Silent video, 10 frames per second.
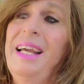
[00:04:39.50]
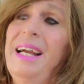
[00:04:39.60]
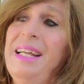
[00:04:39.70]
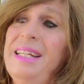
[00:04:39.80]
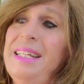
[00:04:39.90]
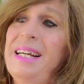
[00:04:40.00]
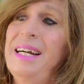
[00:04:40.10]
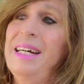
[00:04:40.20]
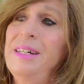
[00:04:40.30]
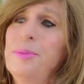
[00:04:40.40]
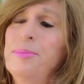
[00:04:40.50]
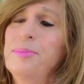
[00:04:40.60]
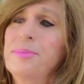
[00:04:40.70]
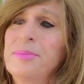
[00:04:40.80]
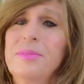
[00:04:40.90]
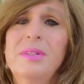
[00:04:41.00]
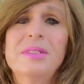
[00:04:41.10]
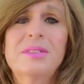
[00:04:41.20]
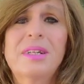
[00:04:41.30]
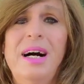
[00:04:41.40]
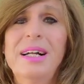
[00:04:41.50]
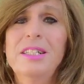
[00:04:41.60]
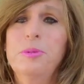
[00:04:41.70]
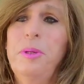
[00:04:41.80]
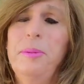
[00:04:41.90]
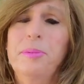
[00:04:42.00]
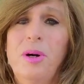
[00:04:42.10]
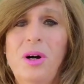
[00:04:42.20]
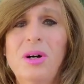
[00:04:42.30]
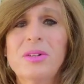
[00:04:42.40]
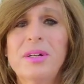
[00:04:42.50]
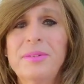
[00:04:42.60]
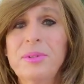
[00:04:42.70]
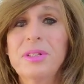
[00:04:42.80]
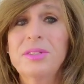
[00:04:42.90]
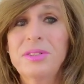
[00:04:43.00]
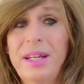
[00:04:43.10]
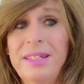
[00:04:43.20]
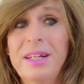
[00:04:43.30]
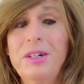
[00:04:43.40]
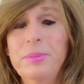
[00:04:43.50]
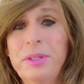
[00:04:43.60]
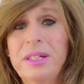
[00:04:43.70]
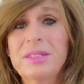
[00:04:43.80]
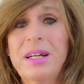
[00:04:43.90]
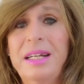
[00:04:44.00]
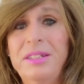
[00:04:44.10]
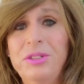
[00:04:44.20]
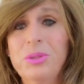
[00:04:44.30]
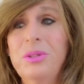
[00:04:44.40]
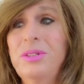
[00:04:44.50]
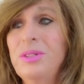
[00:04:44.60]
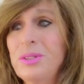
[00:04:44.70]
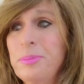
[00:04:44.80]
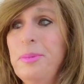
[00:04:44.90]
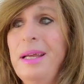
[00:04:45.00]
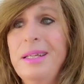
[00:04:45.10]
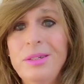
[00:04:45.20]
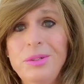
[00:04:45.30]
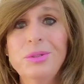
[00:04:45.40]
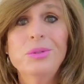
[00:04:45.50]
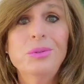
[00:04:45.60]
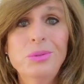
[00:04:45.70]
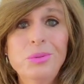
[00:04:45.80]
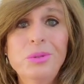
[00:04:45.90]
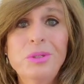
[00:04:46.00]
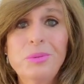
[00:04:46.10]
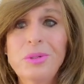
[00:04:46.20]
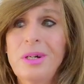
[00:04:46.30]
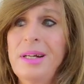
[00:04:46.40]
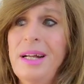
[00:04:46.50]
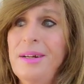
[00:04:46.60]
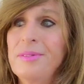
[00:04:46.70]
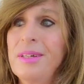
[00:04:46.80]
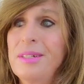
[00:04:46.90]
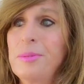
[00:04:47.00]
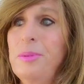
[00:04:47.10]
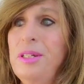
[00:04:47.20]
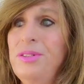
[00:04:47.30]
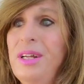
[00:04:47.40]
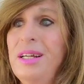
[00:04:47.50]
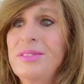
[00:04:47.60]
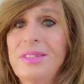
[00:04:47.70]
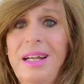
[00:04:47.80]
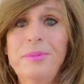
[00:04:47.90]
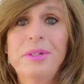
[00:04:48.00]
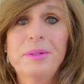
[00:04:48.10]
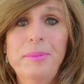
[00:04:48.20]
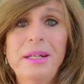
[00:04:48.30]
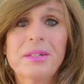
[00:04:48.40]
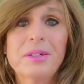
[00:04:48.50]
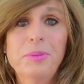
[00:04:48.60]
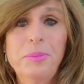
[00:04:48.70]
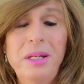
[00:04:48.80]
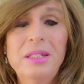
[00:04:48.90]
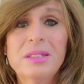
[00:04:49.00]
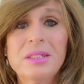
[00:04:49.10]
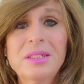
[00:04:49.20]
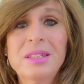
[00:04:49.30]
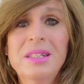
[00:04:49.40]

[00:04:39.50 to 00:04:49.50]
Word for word: And um, as kind as people are, I'd really say no because I enjoy just making do with what I have. Like the big challenge, how are we going to make a good pizza